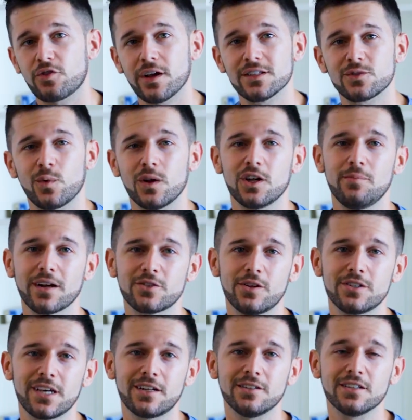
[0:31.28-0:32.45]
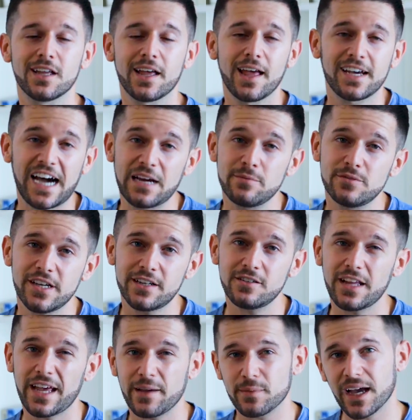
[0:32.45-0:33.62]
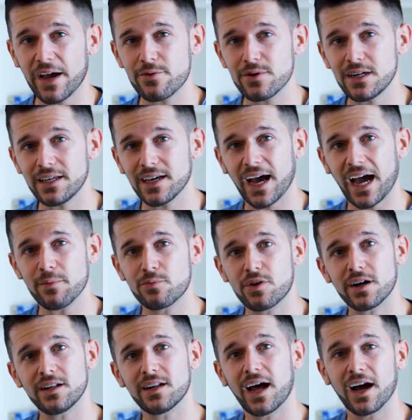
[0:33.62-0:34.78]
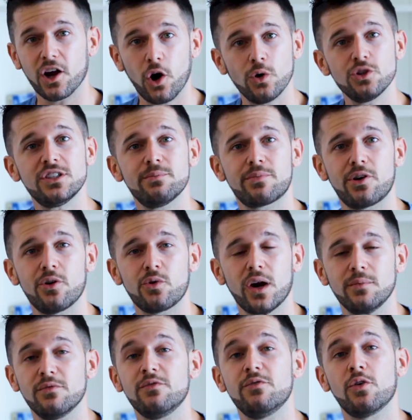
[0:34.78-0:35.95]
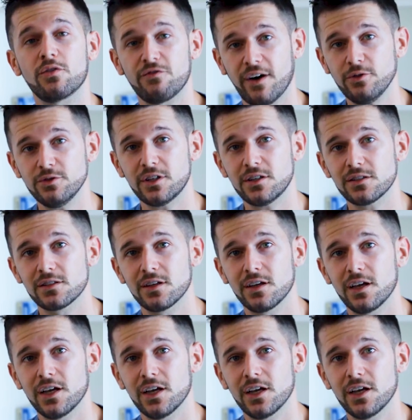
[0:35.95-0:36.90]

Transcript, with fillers: friends, welcome back to the channel. I'm Daniel and currently I'm running a coaching program for founders